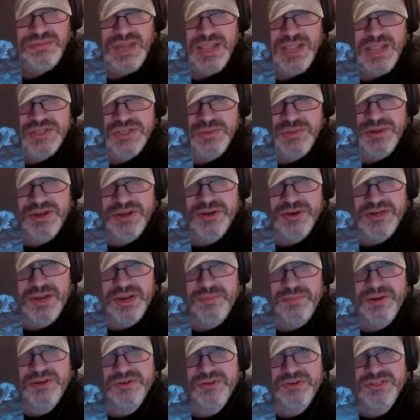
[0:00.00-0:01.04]
So
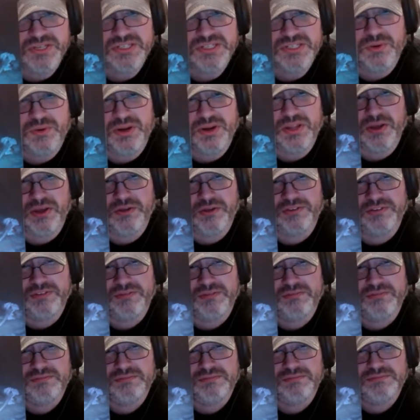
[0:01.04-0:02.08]
I'm interested to see where it goes.
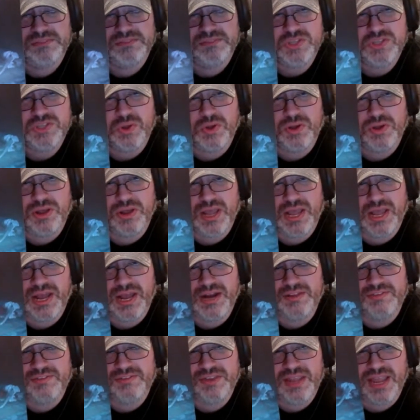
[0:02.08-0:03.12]
So
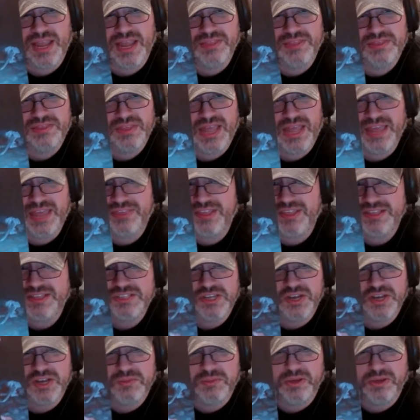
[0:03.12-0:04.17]
honestly, I think it's
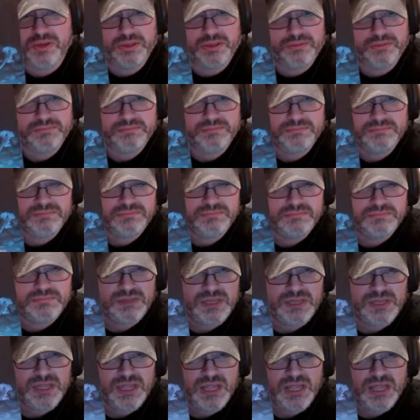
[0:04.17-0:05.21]
a good book.
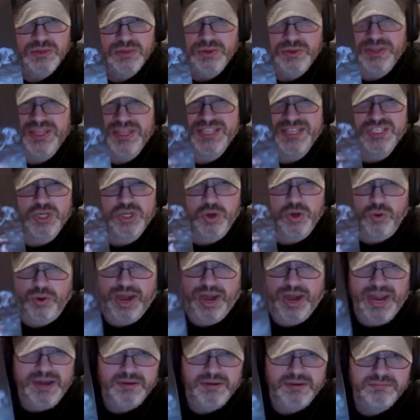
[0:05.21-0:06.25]
Do I think it's
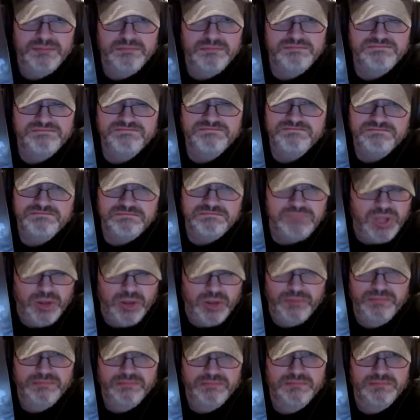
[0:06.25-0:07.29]
great?
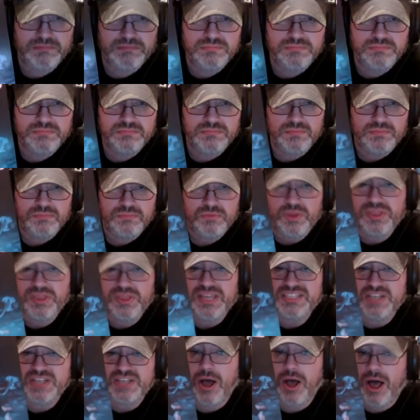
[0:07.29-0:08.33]
No. Do I
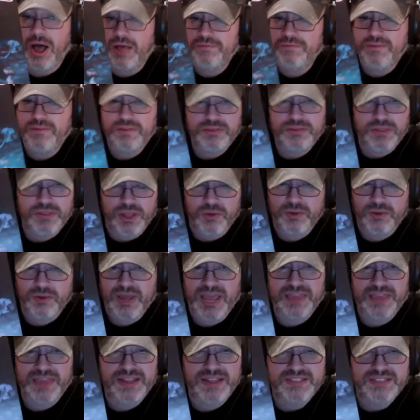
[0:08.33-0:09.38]
think it's awful? No.
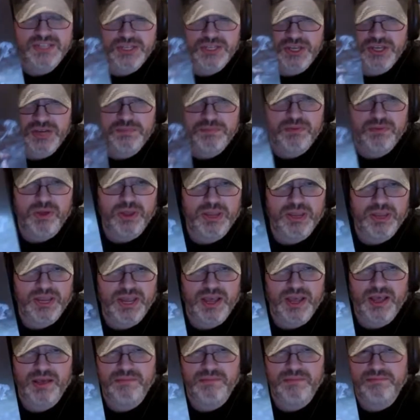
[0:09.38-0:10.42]
I think it's a good book.
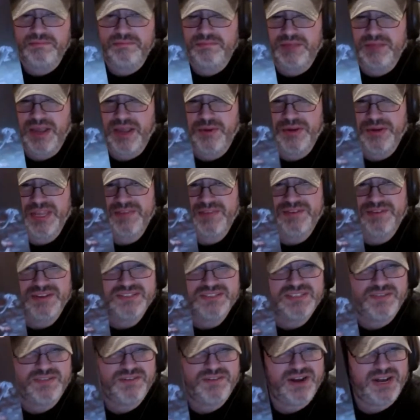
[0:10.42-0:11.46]
I would give it a
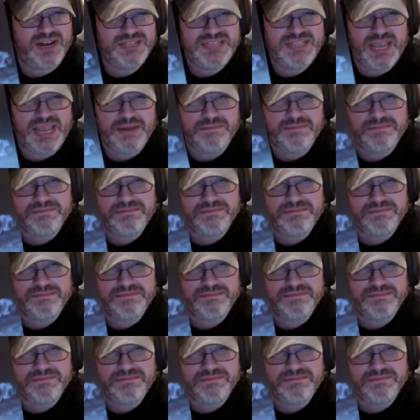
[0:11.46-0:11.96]
7 out of 10.